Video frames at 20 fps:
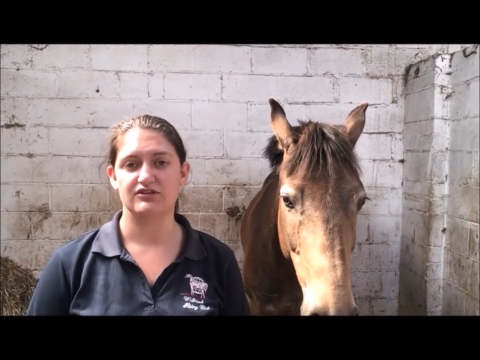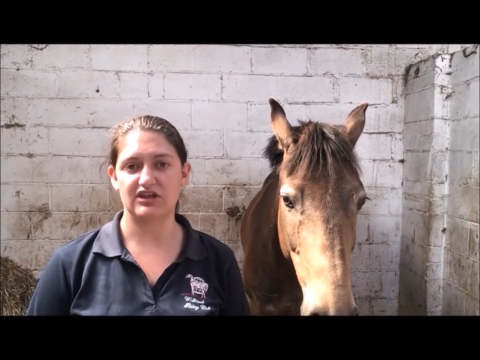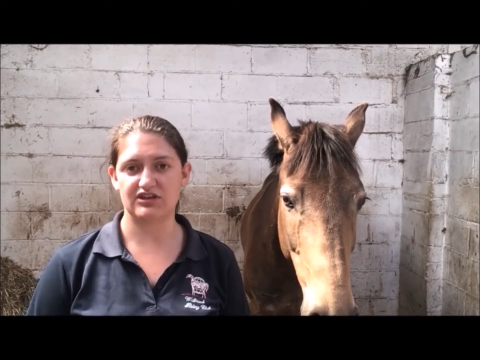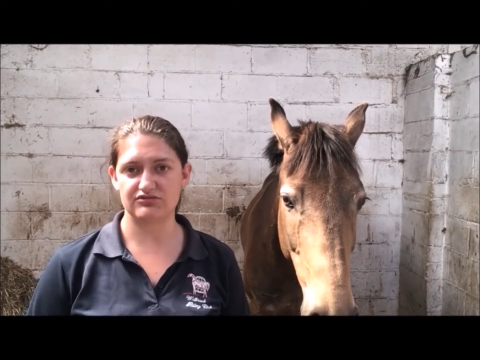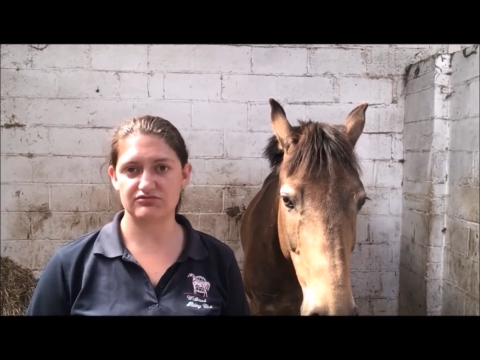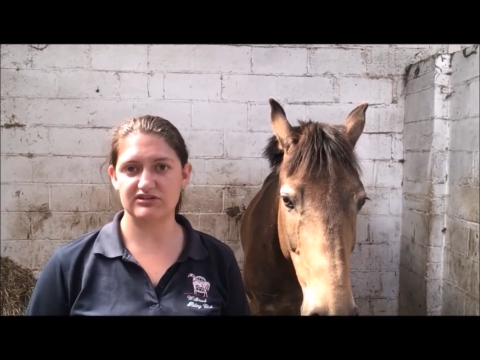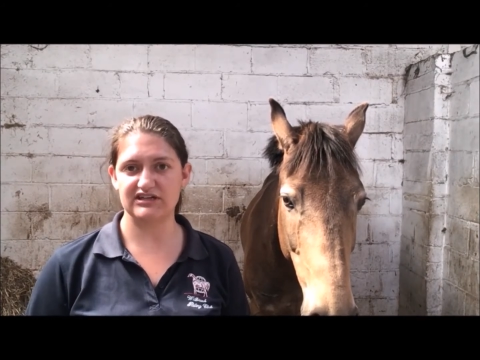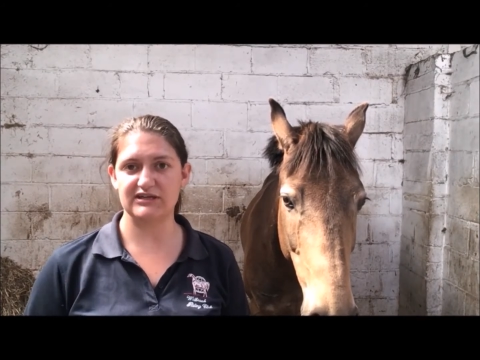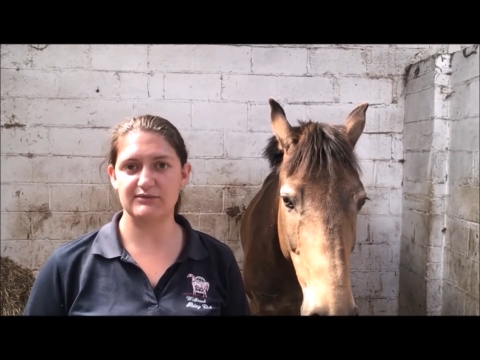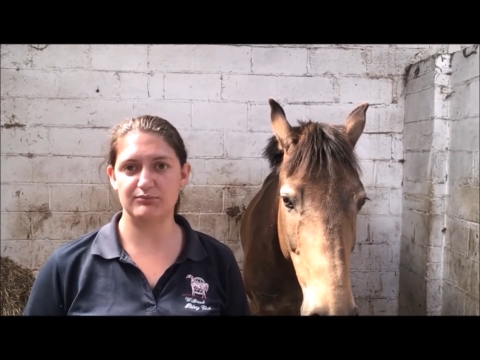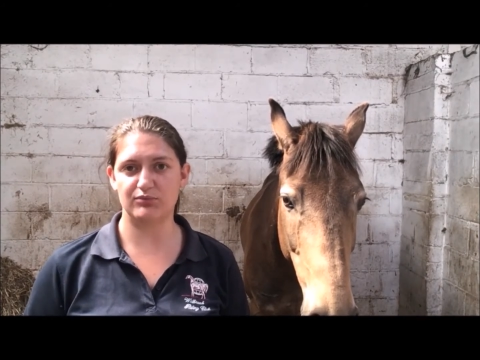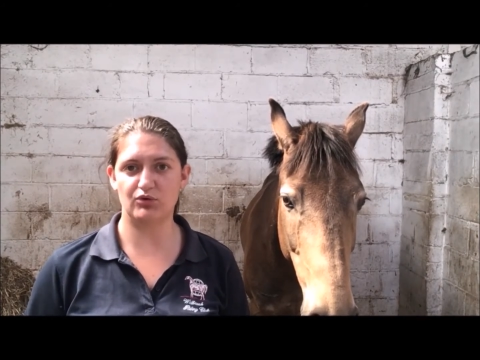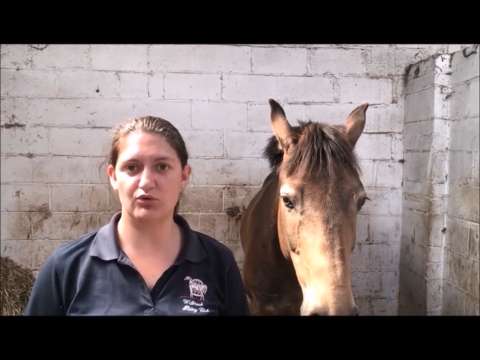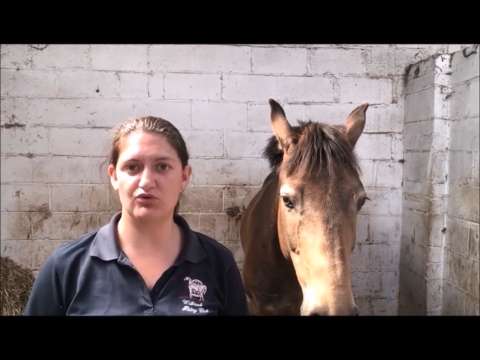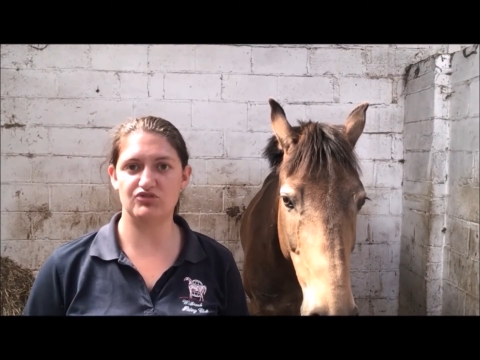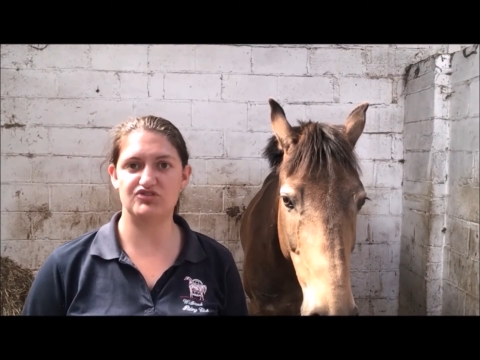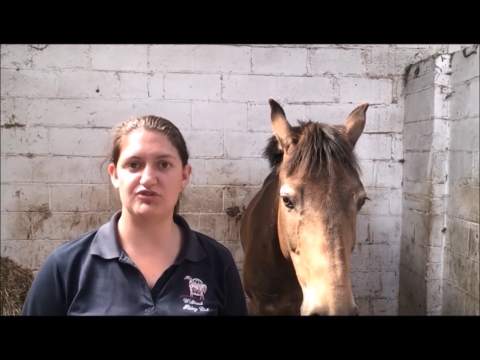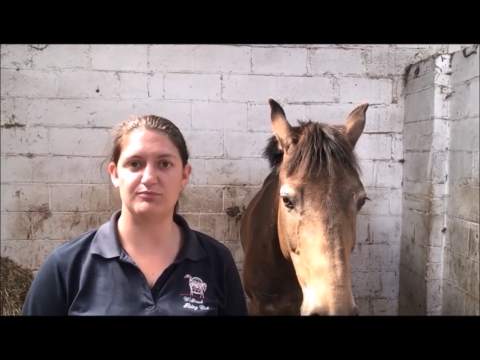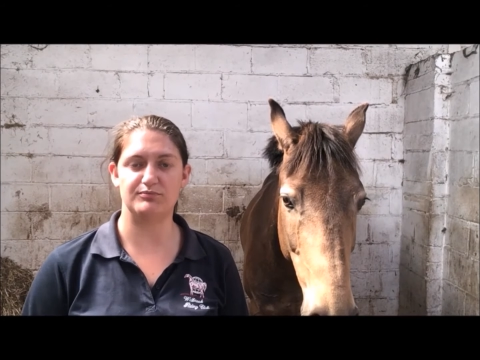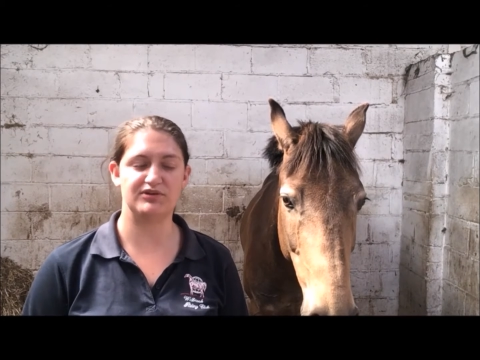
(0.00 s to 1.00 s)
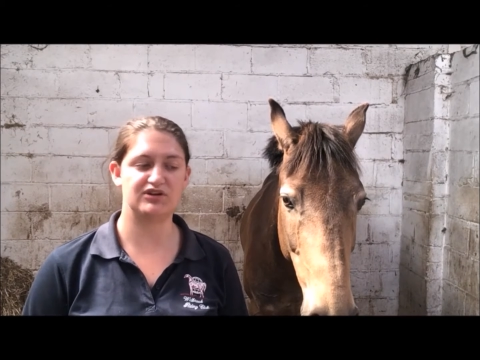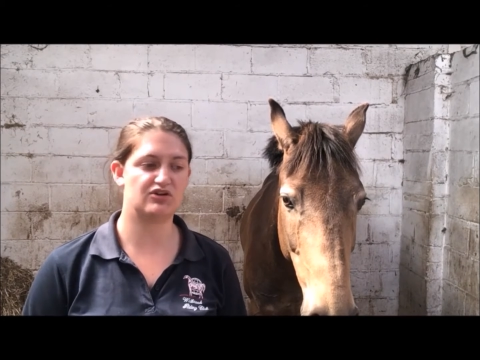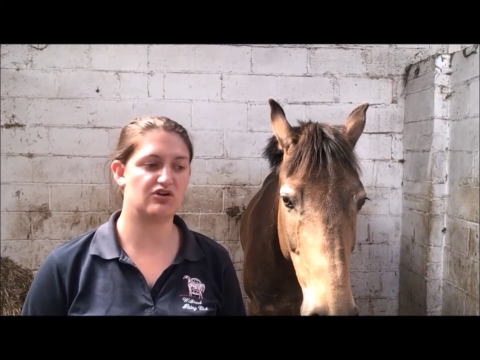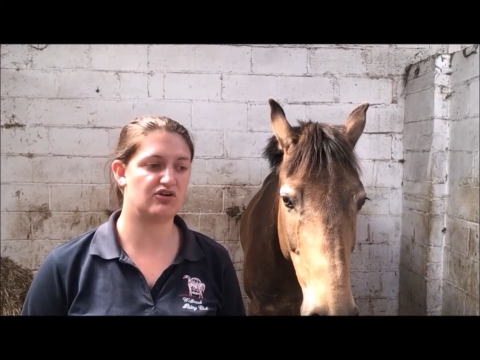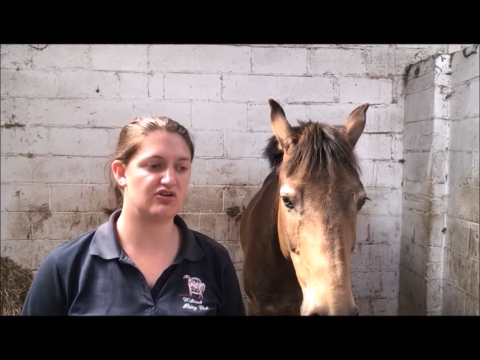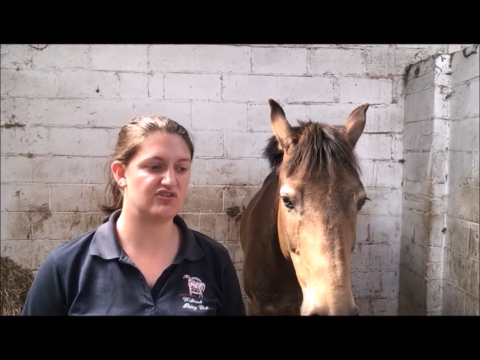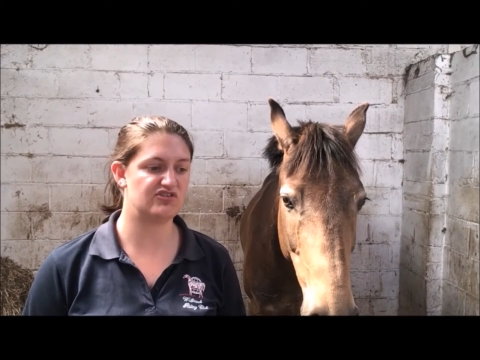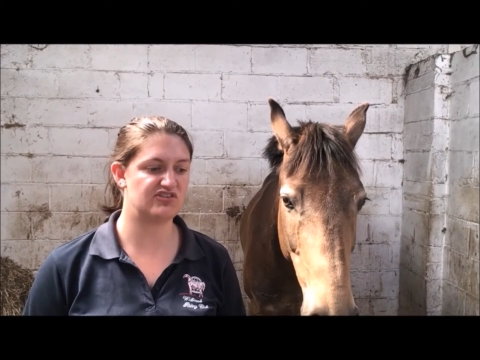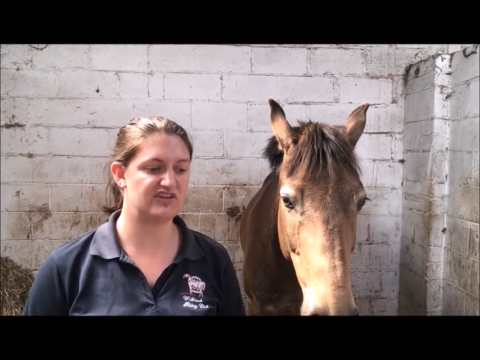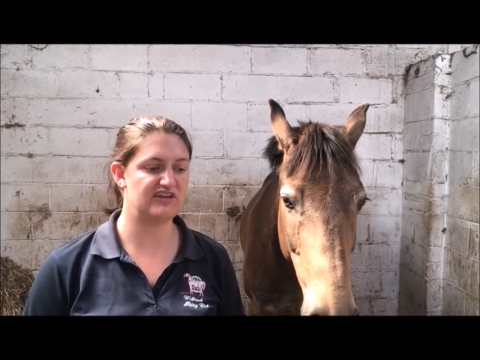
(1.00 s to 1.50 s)
That's really important,
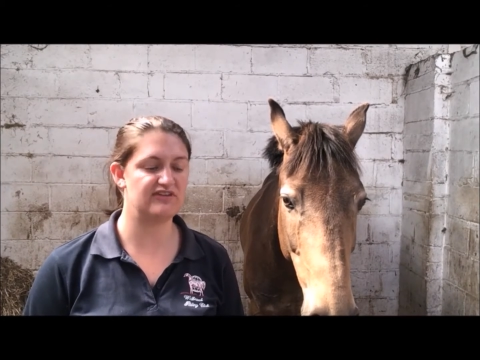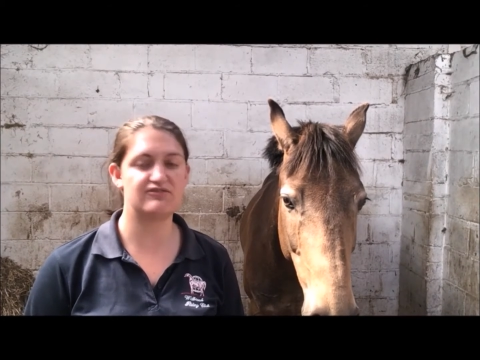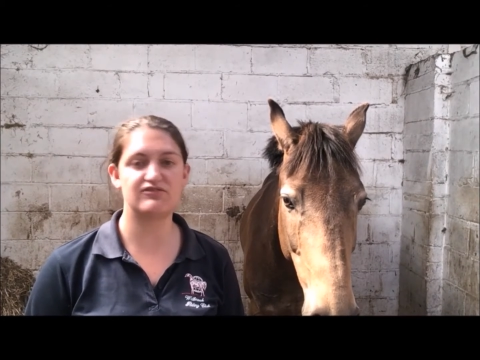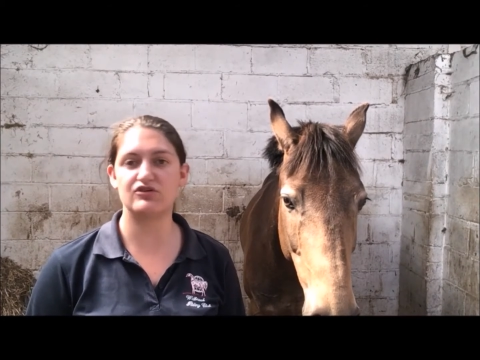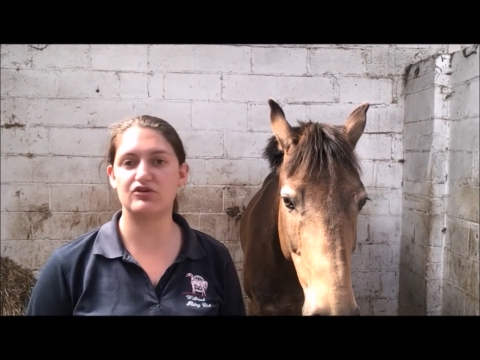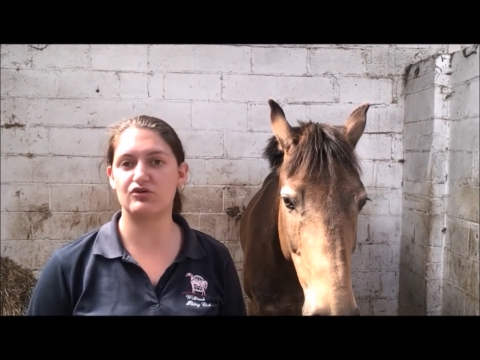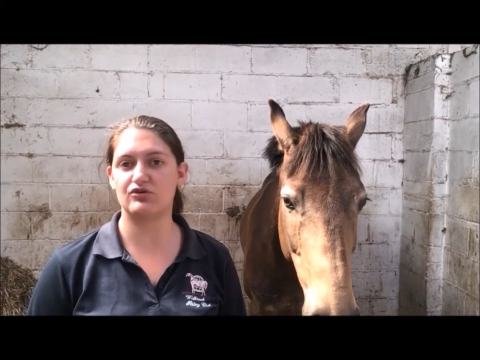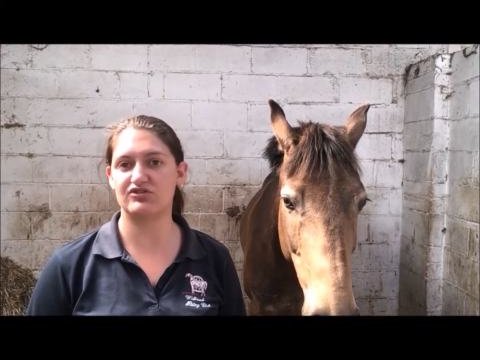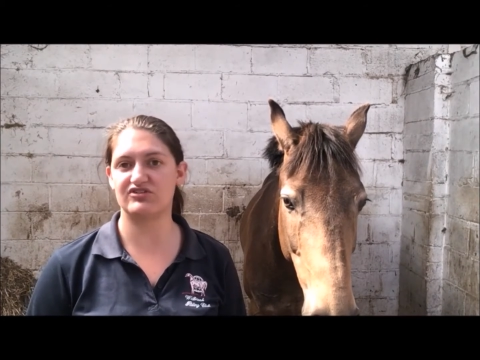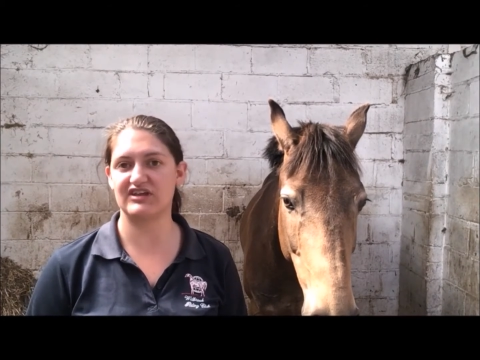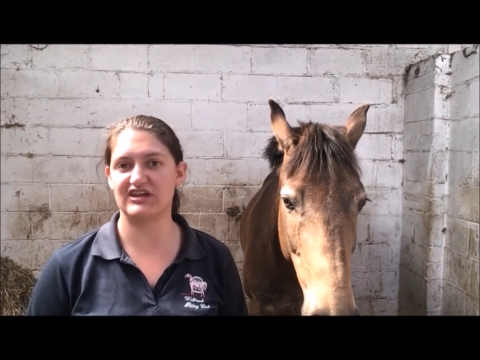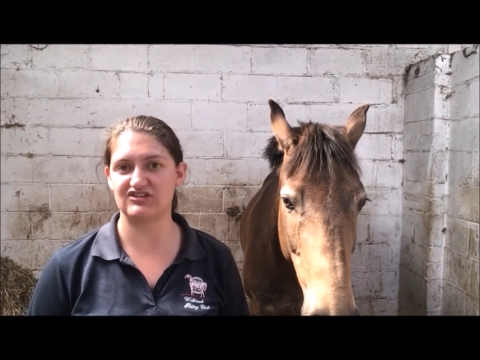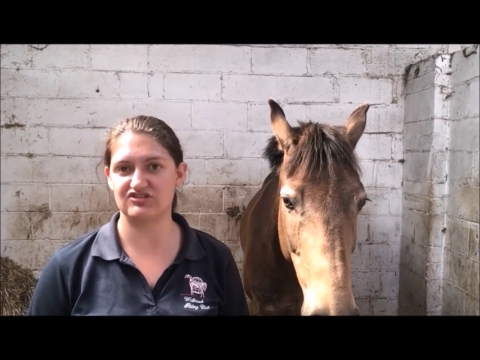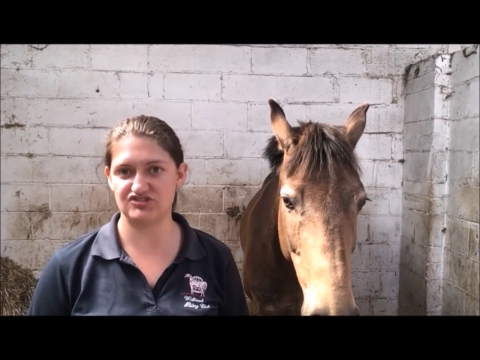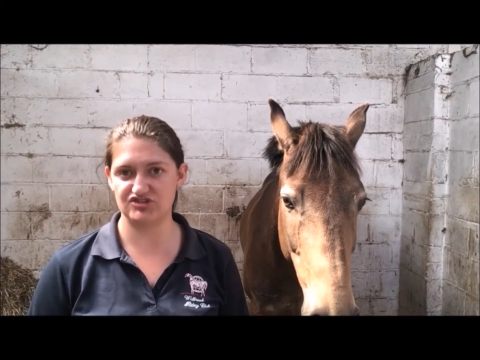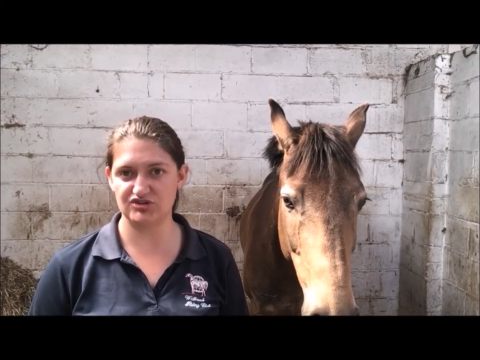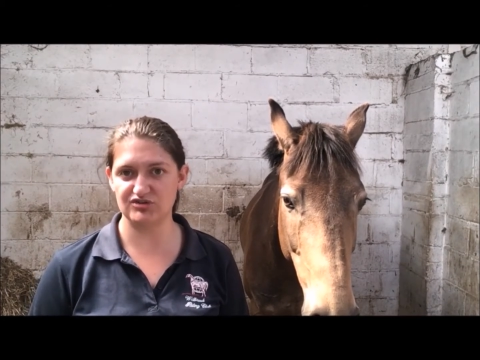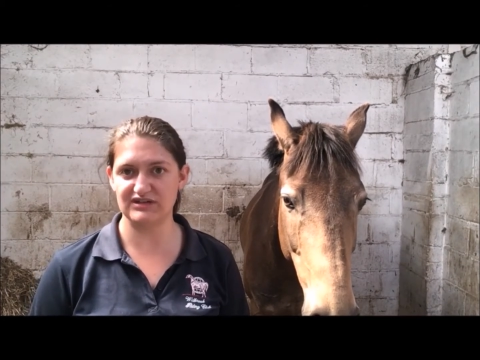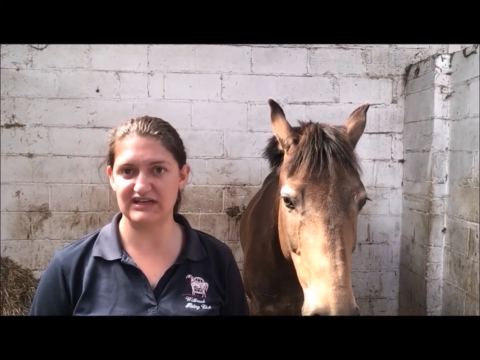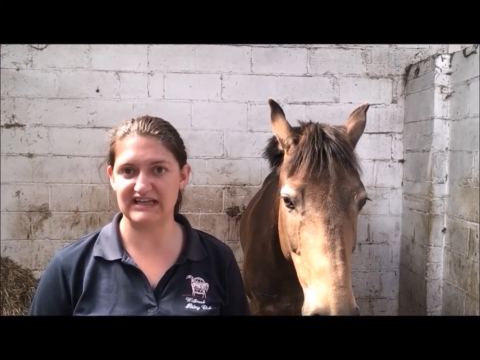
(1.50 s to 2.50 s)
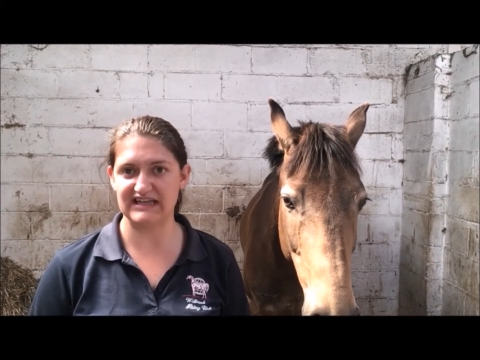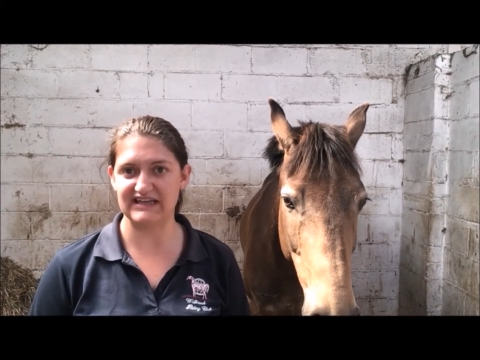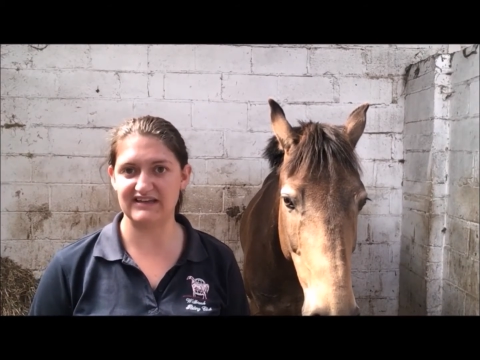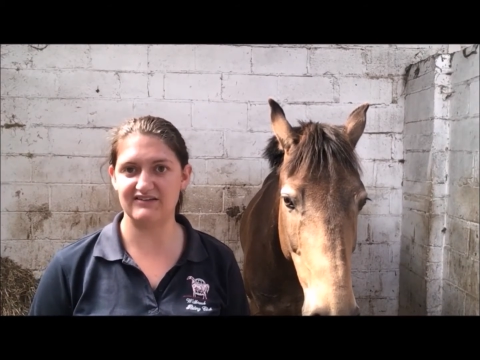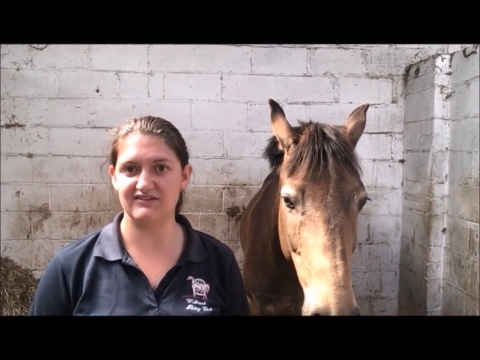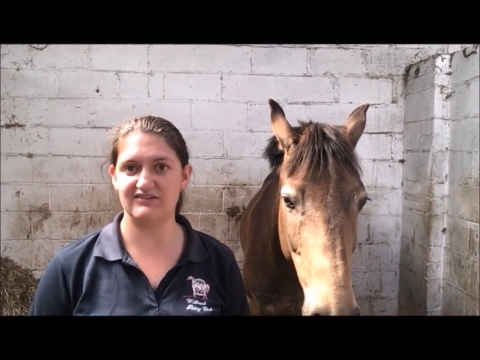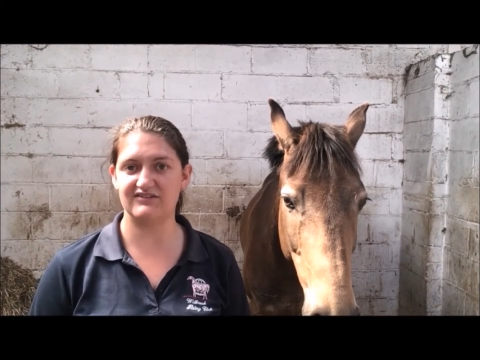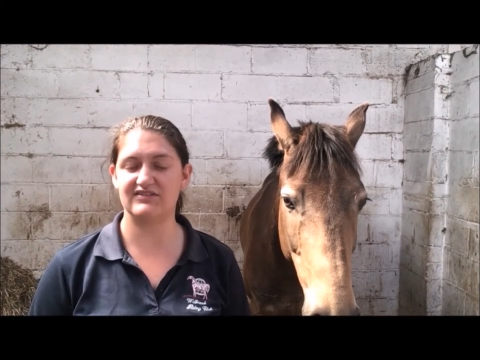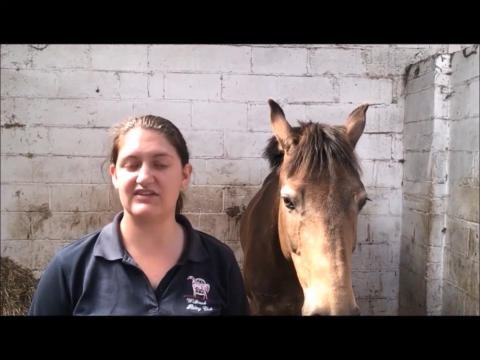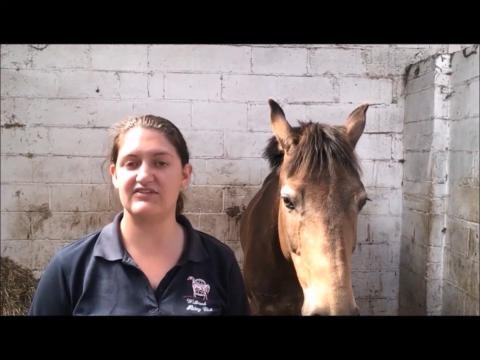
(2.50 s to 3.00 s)
because if the horse gets too lean,